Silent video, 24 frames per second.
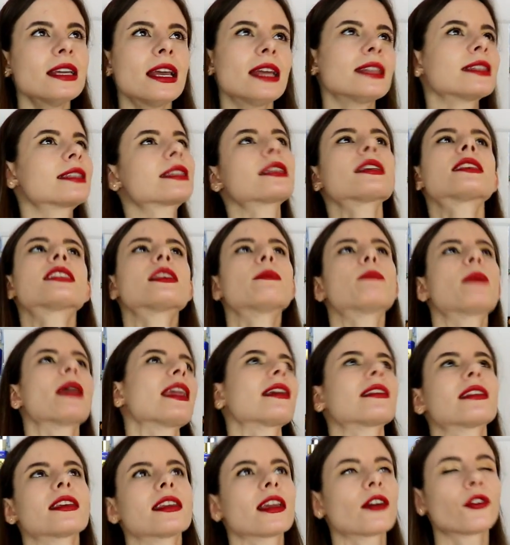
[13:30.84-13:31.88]

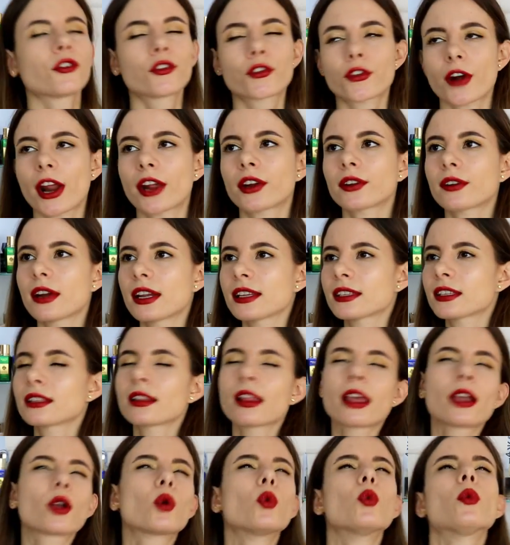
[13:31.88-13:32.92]
anticipating a fragrance and
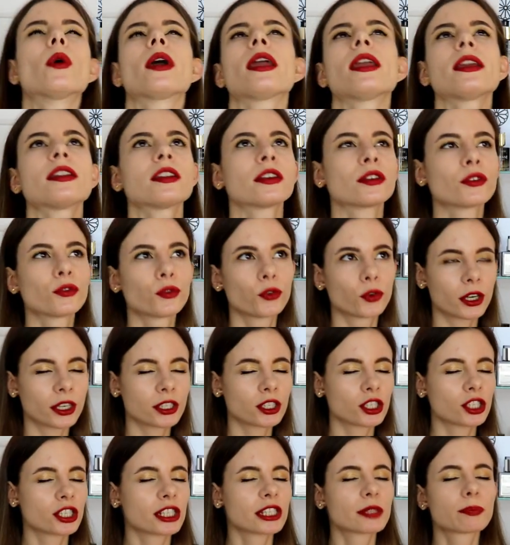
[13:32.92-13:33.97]
like waiting for it
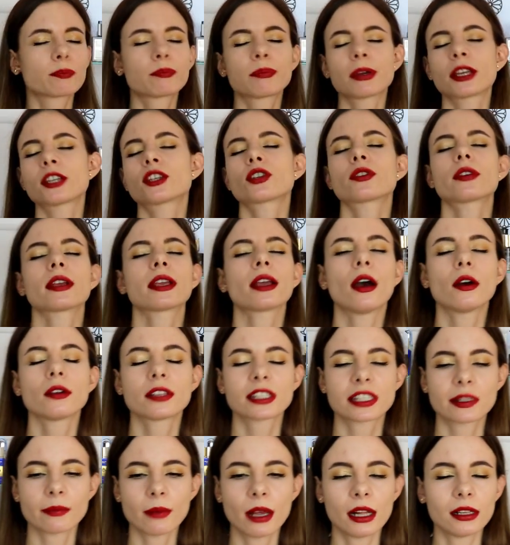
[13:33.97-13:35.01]
and just picturing how
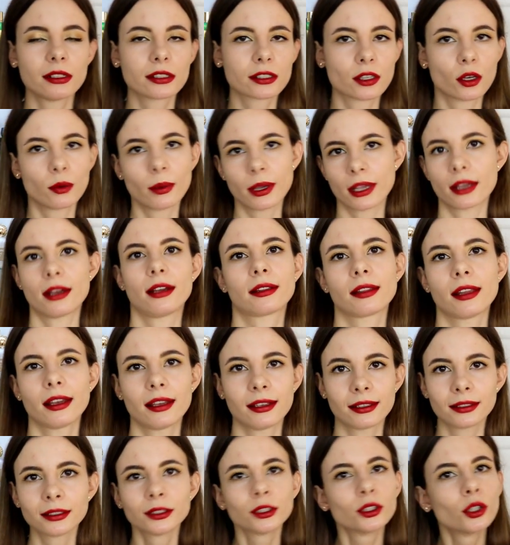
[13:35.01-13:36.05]
it smells. Oh my god,
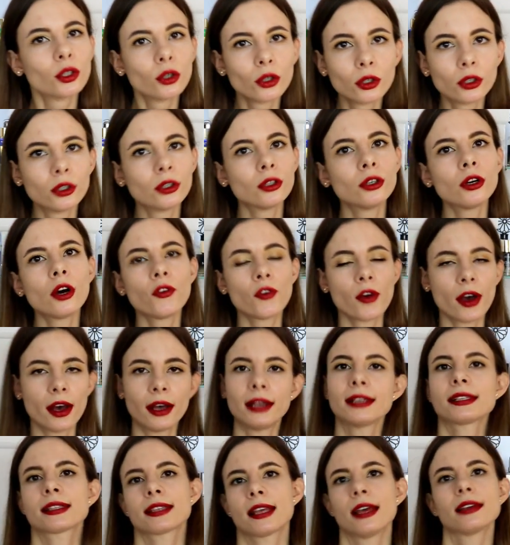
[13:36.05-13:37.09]
like who of
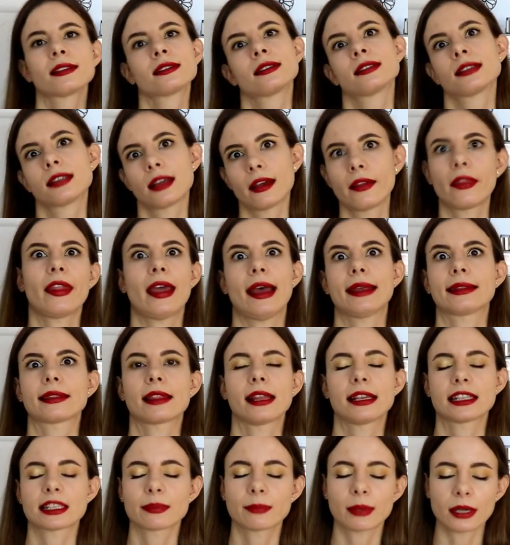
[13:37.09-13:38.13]
us hasn't done that?
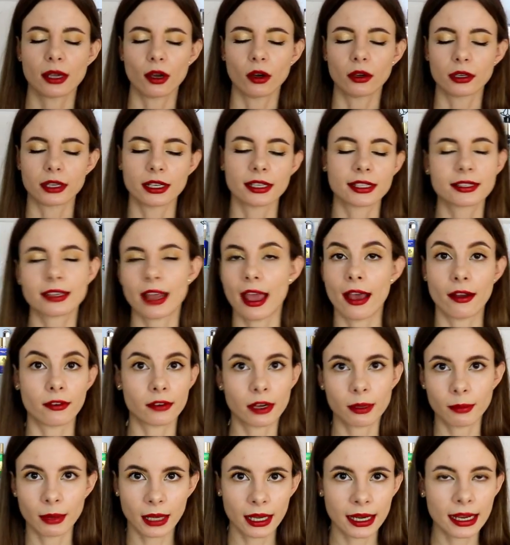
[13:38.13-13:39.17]
Let's be honest,
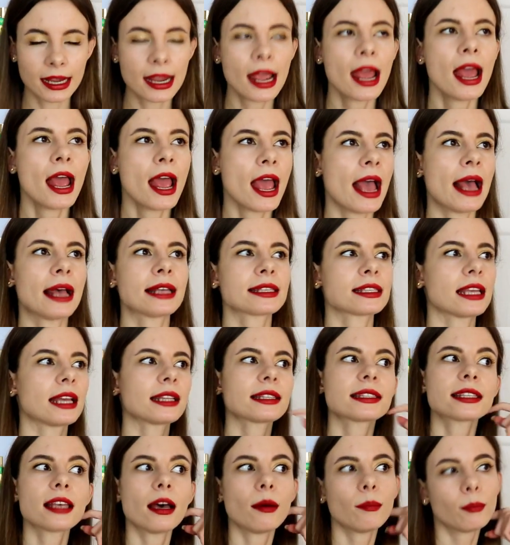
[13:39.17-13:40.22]
everybody has
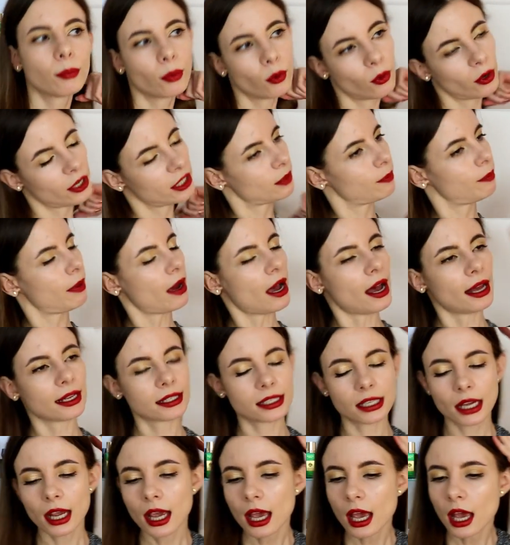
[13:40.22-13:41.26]
at some point,
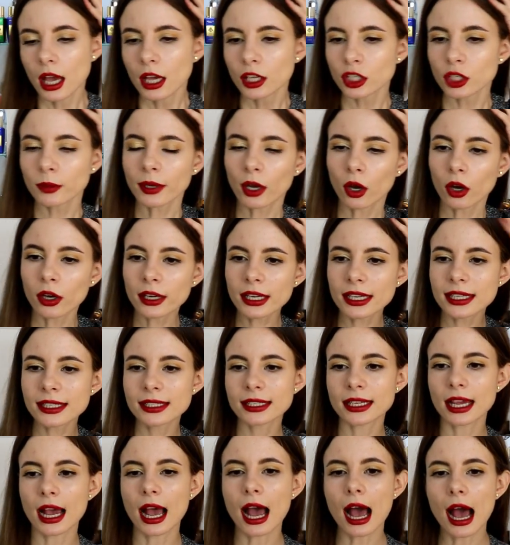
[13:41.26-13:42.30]
but to be
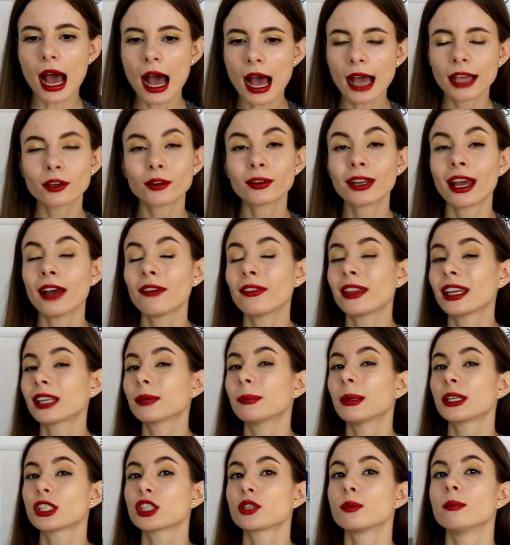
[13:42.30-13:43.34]
honest, I don't have that
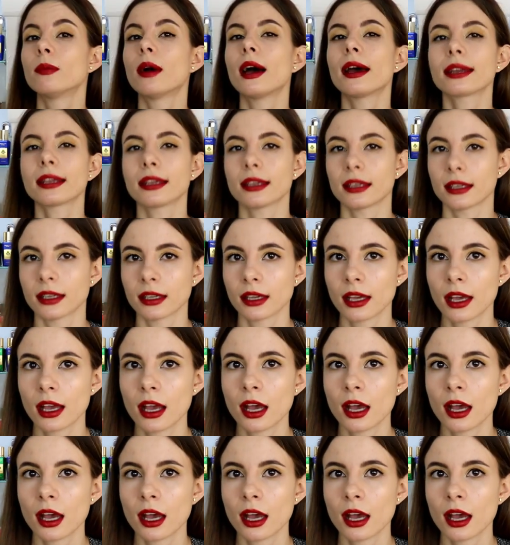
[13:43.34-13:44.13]
much money